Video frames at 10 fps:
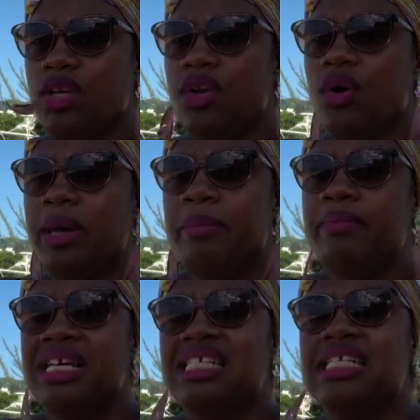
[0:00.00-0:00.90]
in
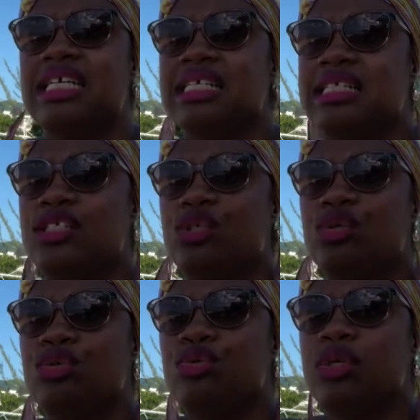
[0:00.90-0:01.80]
business
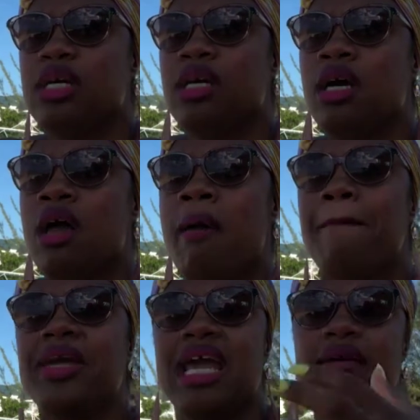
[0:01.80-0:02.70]
to
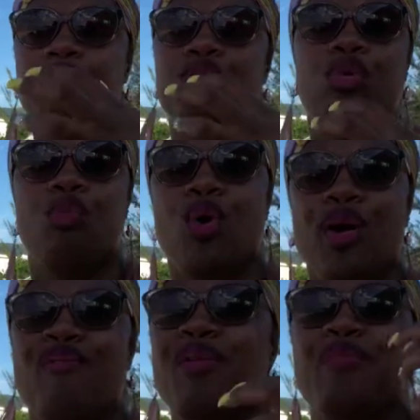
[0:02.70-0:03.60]
be able to work